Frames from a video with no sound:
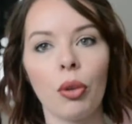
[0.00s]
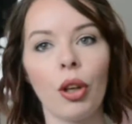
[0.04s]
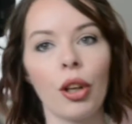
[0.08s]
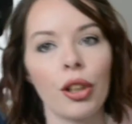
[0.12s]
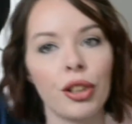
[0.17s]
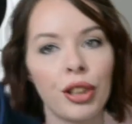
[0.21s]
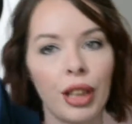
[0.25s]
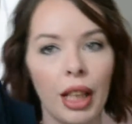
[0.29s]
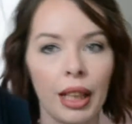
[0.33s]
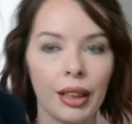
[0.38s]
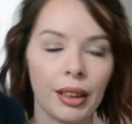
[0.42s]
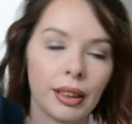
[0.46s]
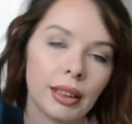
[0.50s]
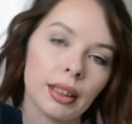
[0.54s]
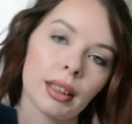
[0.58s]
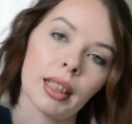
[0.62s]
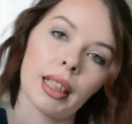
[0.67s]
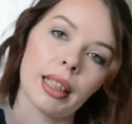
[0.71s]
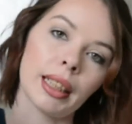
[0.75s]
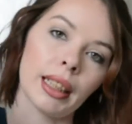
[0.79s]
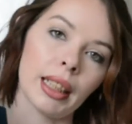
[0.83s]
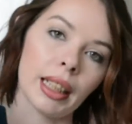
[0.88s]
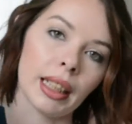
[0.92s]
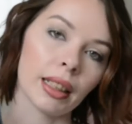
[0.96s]
wash and a
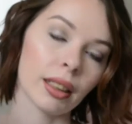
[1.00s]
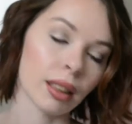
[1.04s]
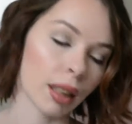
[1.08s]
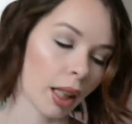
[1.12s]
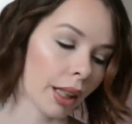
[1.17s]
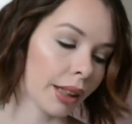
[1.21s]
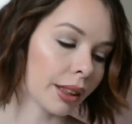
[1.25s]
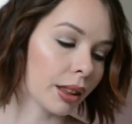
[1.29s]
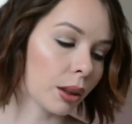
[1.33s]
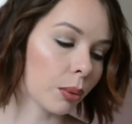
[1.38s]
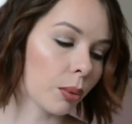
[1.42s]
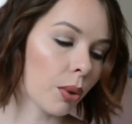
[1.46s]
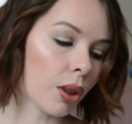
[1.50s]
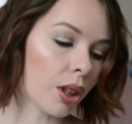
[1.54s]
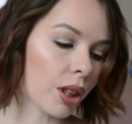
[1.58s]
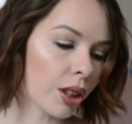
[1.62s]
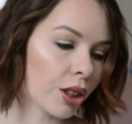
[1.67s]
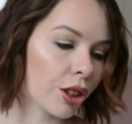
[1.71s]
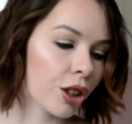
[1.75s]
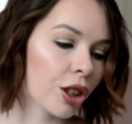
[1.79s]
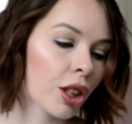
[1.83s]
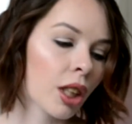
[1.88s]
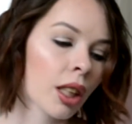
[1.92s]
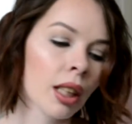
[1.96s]
slightly lighter
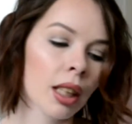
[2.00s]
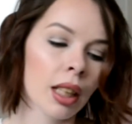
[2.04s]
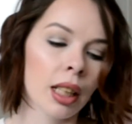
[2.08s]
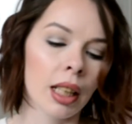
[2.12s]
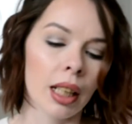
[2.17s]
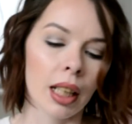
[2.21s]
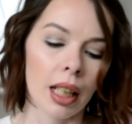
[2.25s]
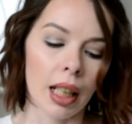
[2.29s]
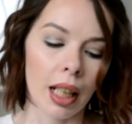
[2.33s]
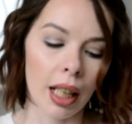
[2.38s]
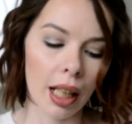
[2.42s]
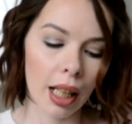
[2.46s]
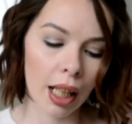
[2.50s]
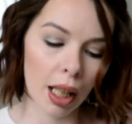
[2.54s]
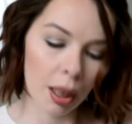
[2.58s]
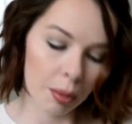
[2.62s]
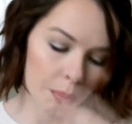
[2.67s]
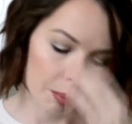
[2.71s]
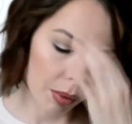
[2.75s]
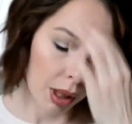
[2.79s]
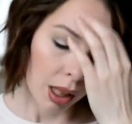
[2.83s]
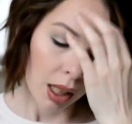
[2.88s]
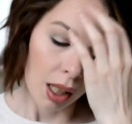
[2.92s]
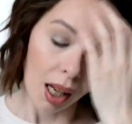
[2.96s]
wash.
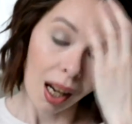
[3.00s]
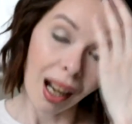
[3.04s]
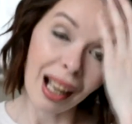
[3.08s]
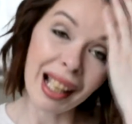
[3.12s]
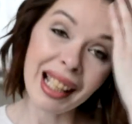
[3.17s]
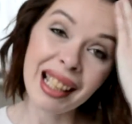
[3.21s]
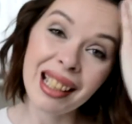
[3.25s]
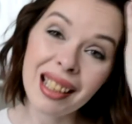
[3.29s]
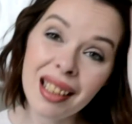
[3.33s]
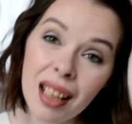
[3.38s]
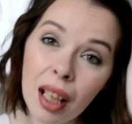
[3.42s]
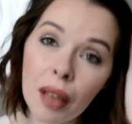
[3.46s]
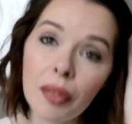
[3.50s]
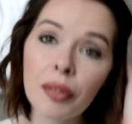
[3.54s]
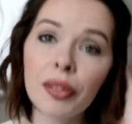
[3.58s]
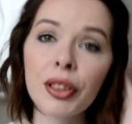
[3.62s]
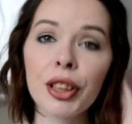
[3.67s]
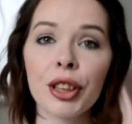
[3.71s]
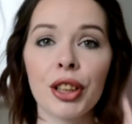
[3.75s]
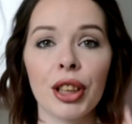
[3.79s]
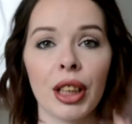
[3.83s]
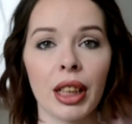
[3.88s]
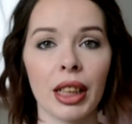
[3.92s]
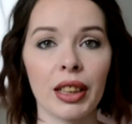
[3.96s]
I love
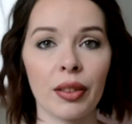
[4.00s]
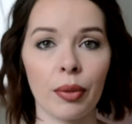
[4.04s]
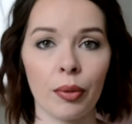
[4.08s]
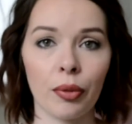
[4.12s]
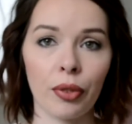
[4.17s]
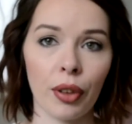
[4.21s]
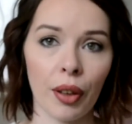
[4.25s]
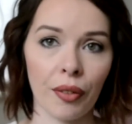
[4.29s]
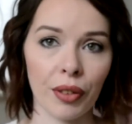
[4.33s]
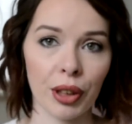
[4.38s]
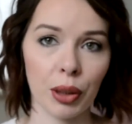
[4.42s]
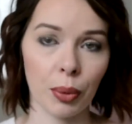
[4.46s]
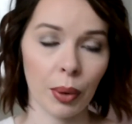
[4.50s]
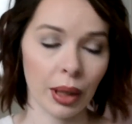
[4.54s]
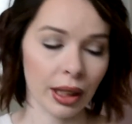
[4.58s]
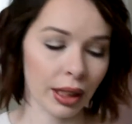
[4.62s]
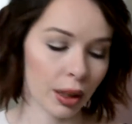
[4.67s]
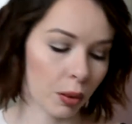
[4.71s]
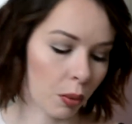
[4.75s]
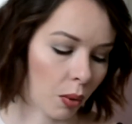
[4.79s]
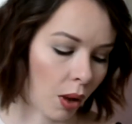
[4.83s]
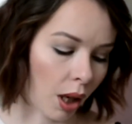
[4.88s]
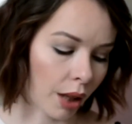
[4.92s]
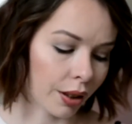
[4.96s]
the jeans from Forever
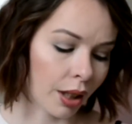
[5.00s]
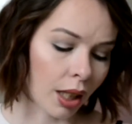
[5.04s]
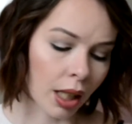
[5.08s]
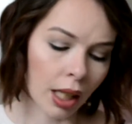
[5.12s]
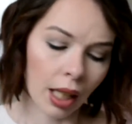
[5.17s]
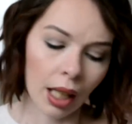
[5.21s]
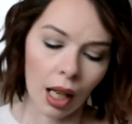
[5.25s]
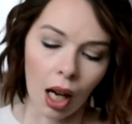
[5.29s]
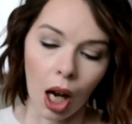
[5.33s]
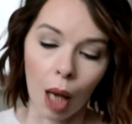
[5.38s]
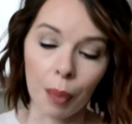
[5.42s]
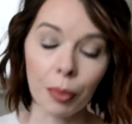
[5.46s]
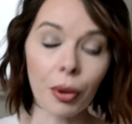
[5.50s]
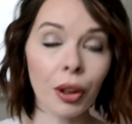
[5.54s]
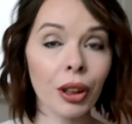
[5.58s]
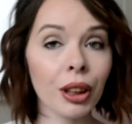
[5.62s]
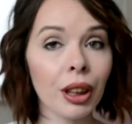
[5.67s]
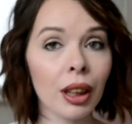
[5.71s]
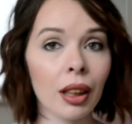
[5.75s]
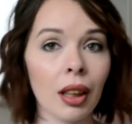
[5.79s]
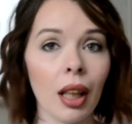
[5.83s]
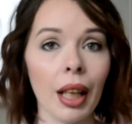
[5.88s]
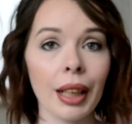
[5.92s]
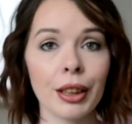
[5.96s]
21. I'm not
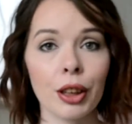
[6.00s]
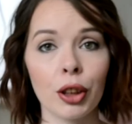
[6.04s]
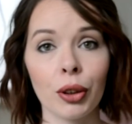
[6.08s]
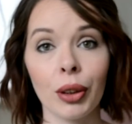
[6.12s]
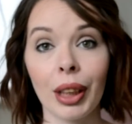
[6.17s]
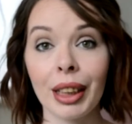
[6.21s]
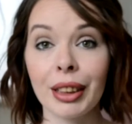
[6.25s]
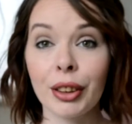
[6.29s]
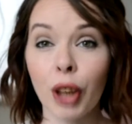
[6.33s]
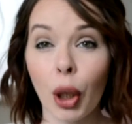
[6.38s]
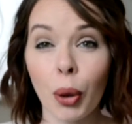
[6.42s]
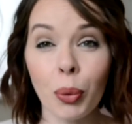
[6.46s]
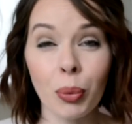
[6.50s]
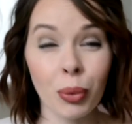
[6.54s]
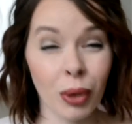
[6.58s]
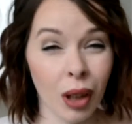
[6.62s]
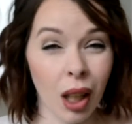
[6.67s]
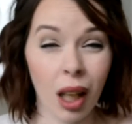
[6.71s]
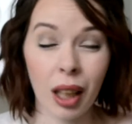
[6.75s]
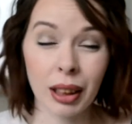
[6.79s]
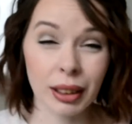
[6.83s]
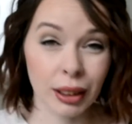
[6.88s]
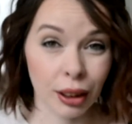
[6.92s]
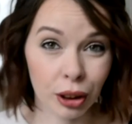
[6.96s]
going to lie to you, they don't
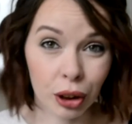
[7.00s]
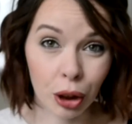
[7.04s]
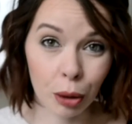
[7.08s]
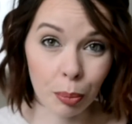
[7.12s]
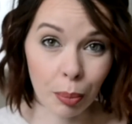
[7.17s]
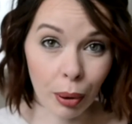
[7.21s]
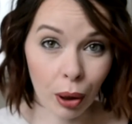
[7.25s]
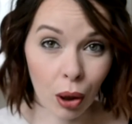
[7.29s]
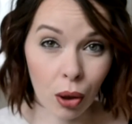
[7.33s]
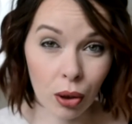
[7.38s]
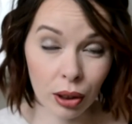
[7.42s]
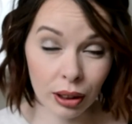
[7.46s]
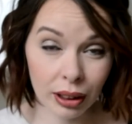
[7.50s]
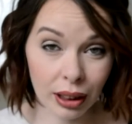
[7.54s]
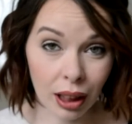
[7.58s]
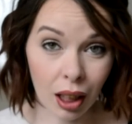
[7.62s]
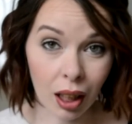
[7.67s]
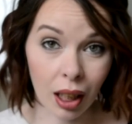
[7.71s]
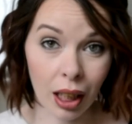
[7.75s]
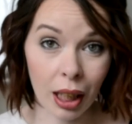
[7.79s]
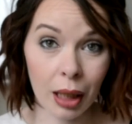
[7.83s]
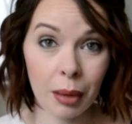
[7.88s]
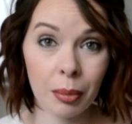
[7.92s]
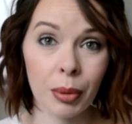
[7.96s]
last a super long
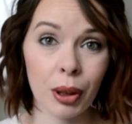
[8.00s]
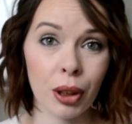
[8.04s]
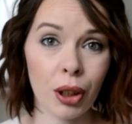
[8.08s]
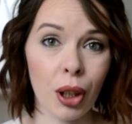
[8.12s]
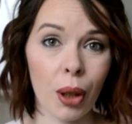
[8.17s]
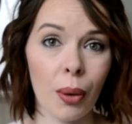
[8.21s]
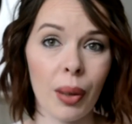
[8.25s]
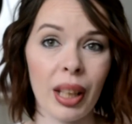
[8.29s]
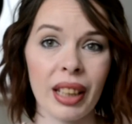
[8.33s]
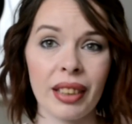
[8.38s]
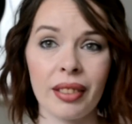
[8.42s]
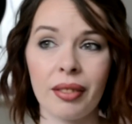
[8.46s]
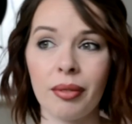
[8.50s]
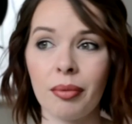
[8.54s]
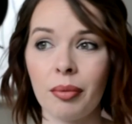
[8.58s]
time. You know,